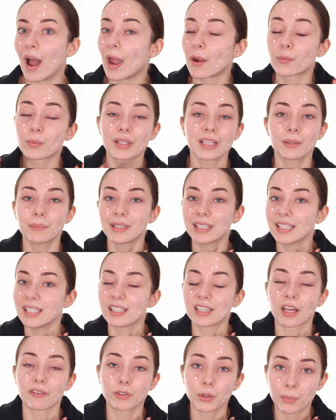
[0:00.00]
I really, really
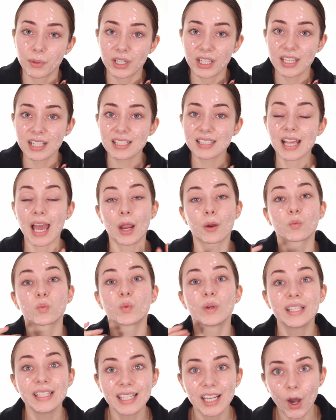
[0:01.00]
love you, beauties. I
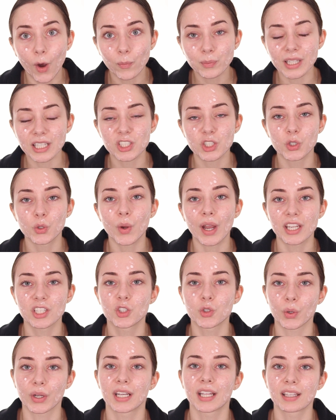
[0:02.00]
really hope that you
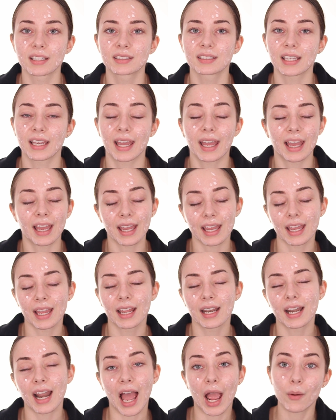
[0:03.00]
enjoyed it,
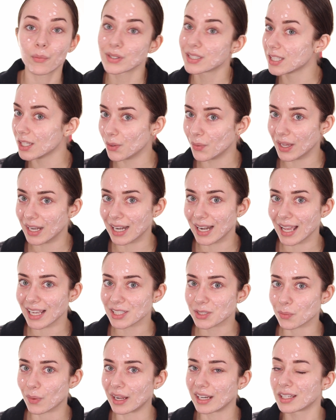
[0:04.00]
and I will see you in the
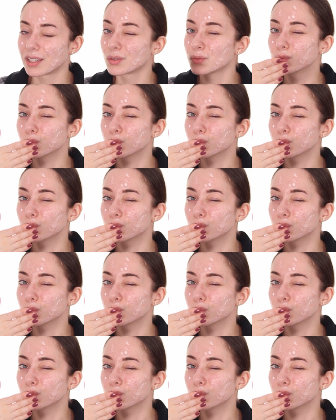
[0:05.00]
next one.